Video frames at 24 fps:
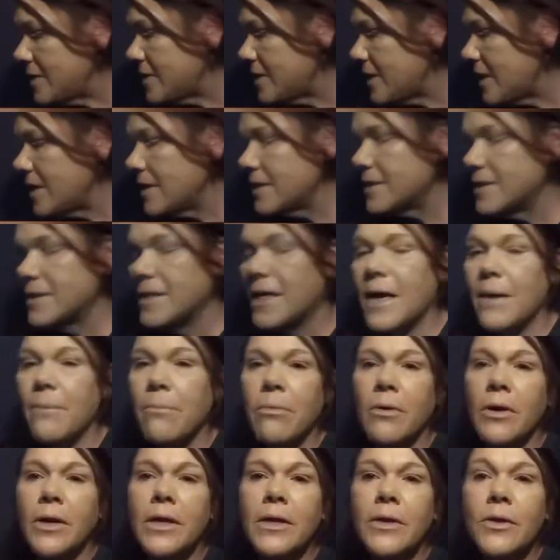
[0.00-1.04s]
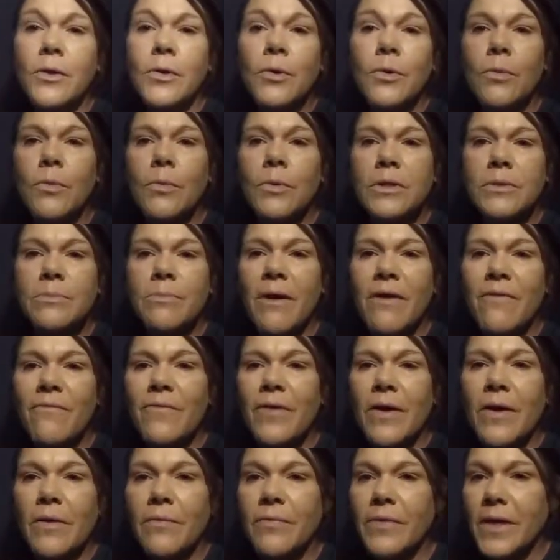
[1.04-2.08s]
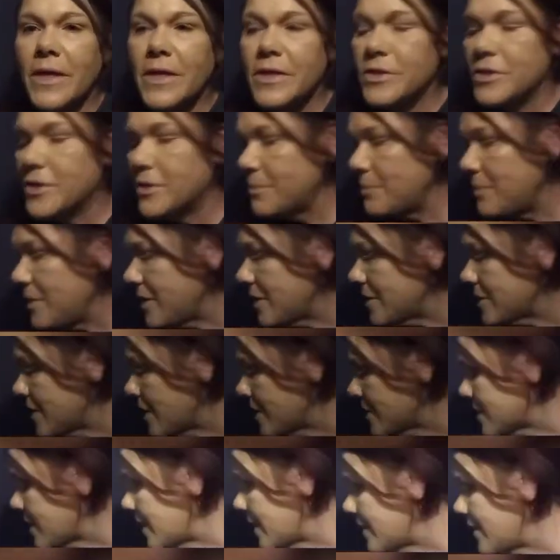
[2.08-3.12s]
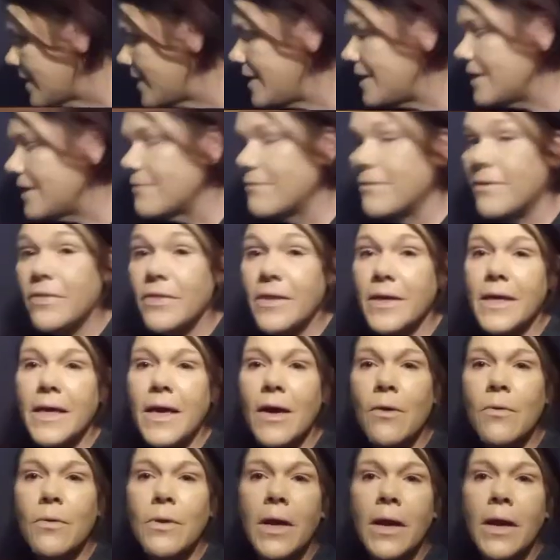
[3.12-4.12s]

that is not brand new was my foundation, because as I laid everything out,